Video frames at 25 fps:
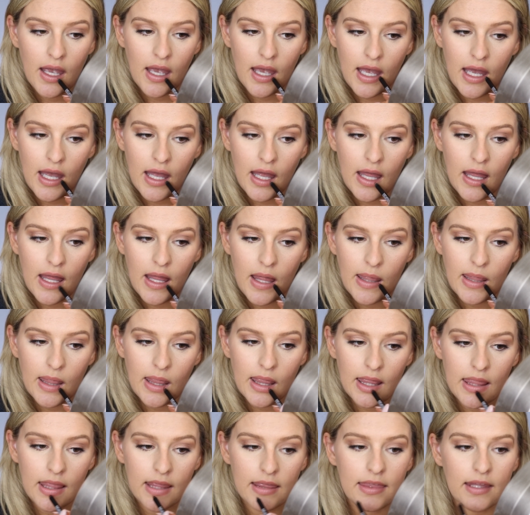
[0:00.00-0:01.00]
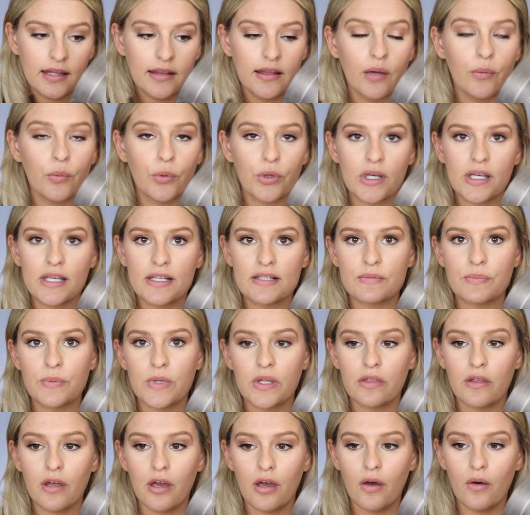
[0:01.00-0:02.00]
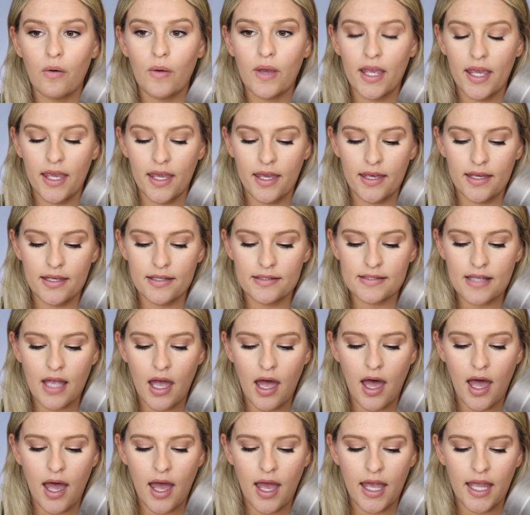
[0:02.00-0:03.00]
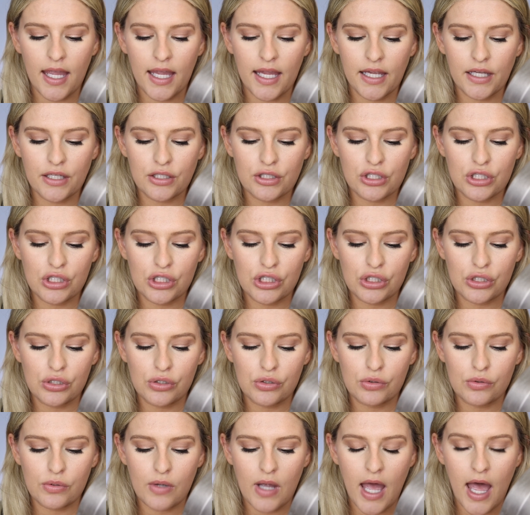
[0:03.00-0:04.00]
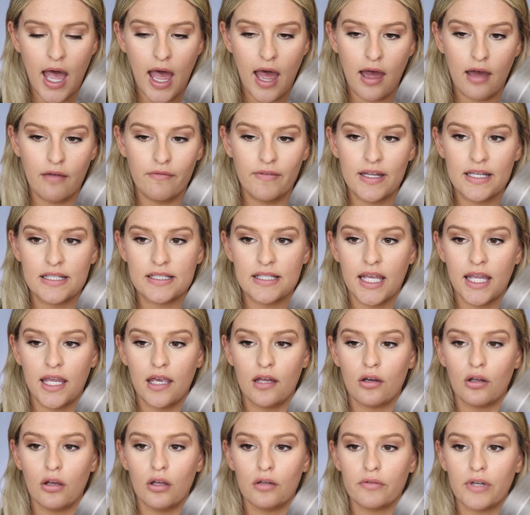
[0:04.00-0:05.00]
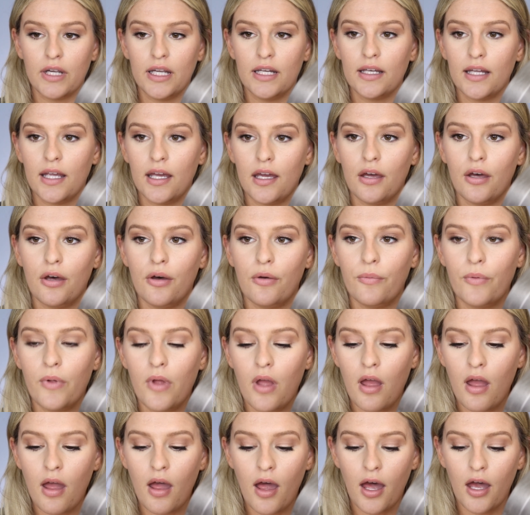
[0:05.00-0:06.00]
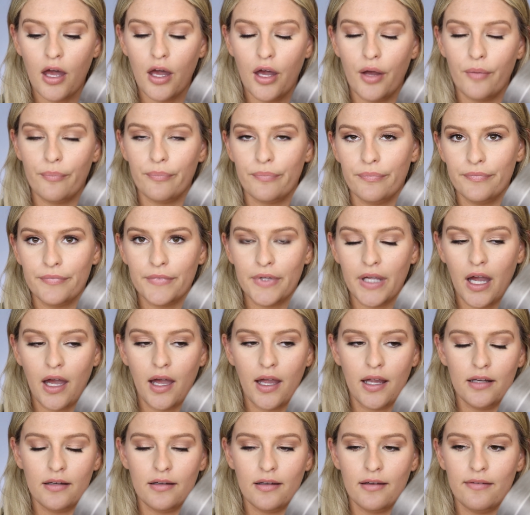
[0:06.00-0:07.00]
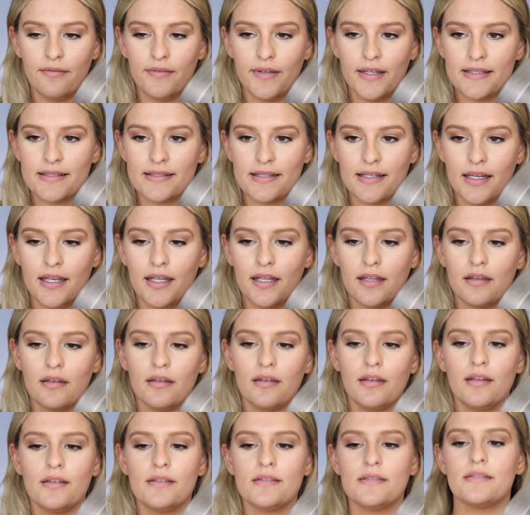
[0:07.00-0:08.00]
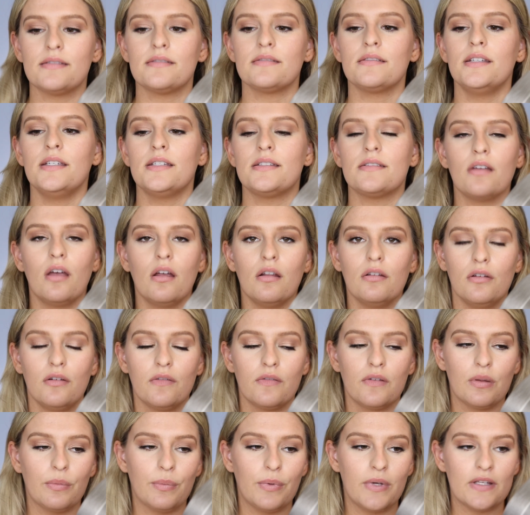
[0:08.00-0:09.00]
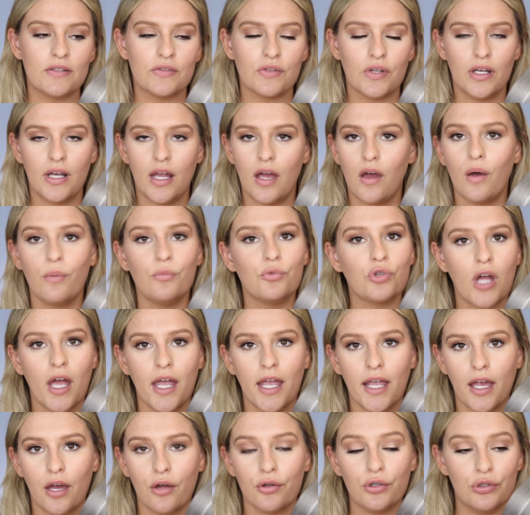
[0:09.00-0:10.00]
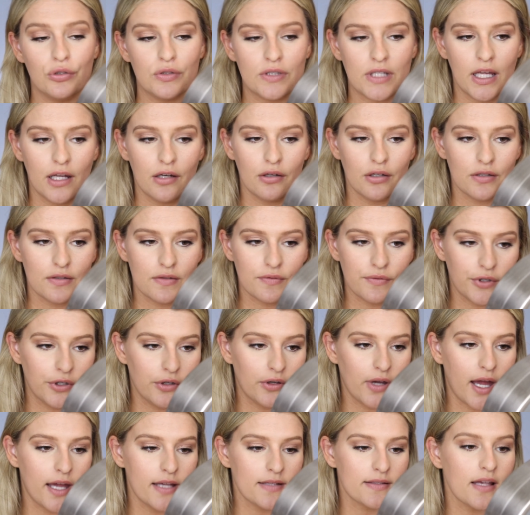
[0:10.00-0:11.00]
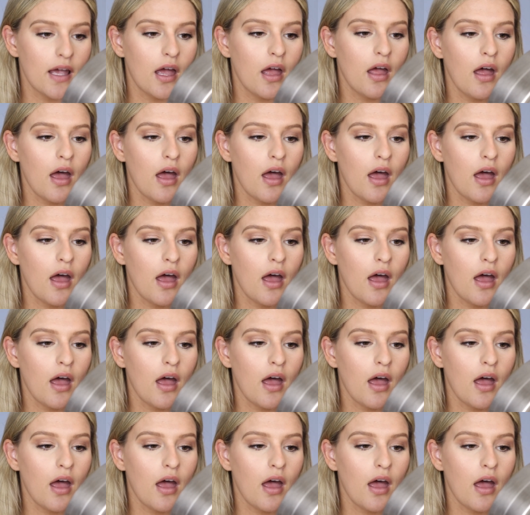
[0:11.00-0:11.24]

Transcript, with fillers: Um, the thing that worries me though is I do have a tan on right now. Um, kind of. It's like, it's, it's all over the place right now. I'm trying out new tanners for you guys.